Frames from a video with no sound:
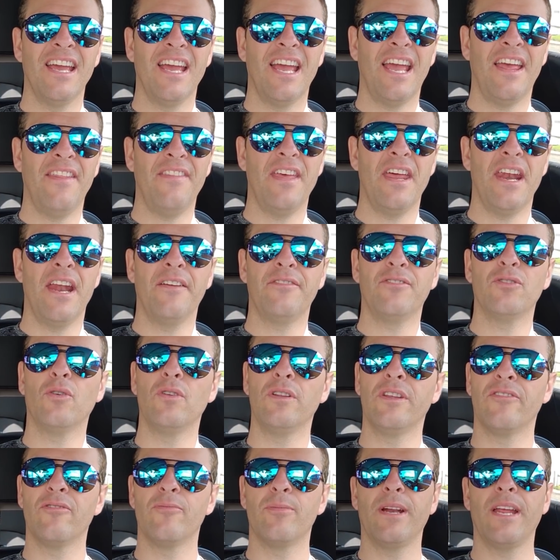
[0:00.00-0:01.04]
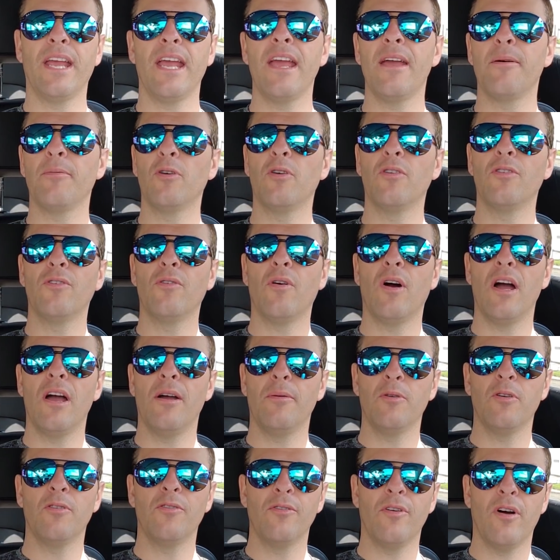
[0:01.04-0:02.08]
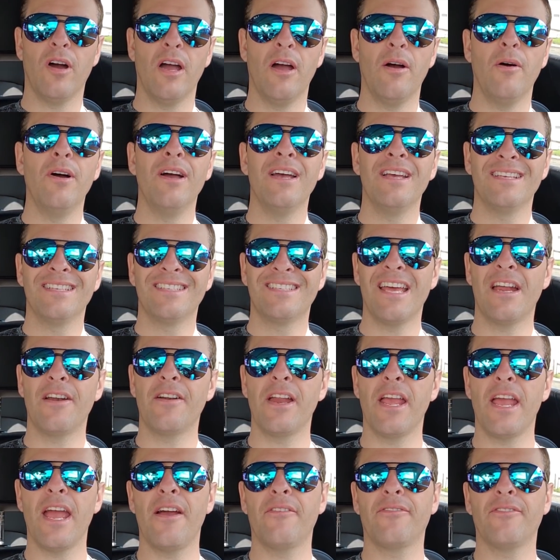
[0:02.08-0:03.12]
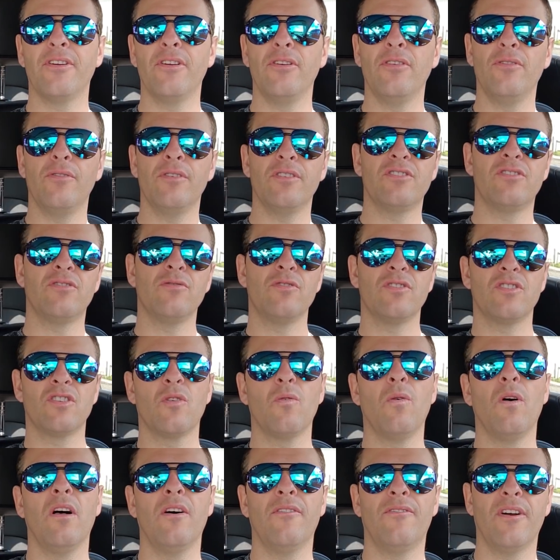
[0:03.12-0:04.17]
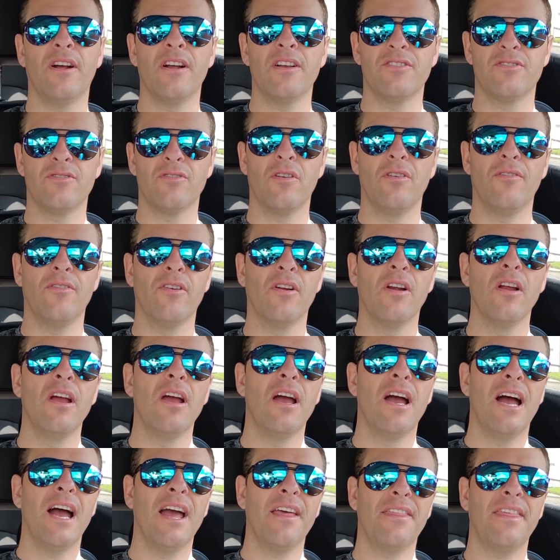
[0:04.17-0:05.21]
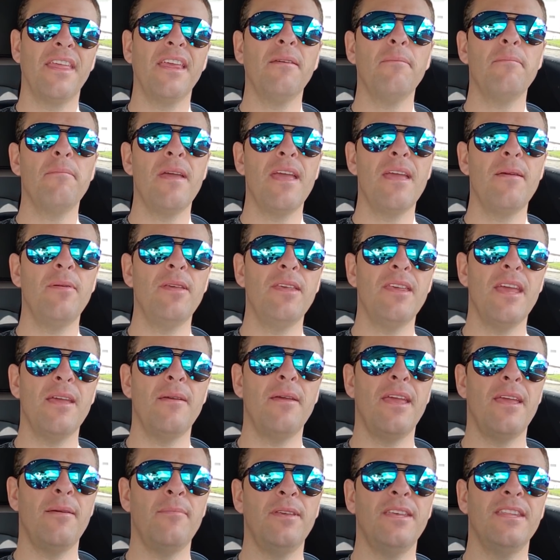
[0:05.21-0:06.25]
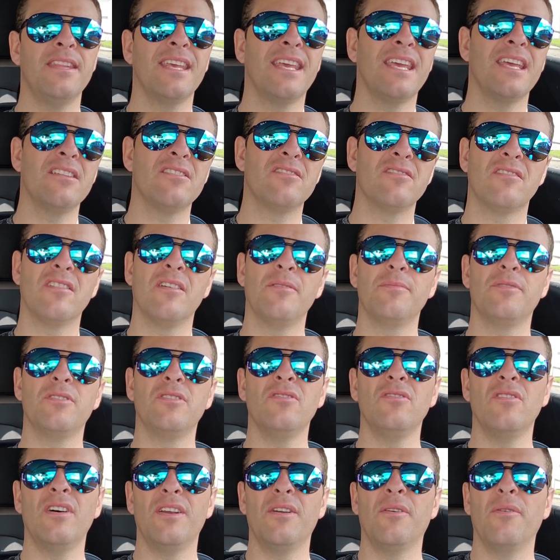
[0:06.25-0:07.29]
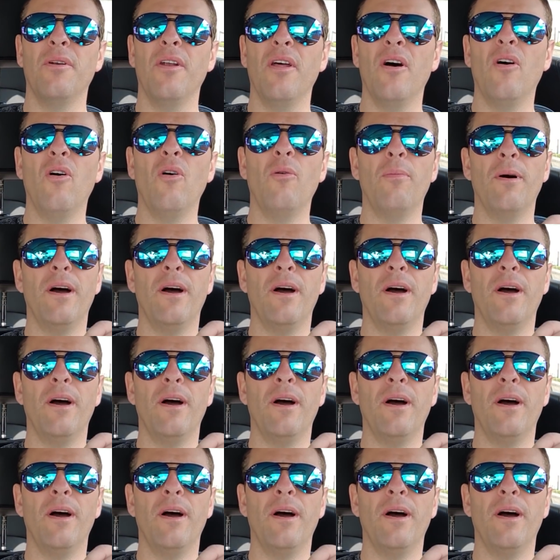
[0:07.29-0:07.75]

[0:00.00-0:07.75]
And then I told everybody, hey, I'm going to Ohio. Saturday afternoon, as soon as the qualifiers are over. I think maybe Amy and the kids will come too. I don't know.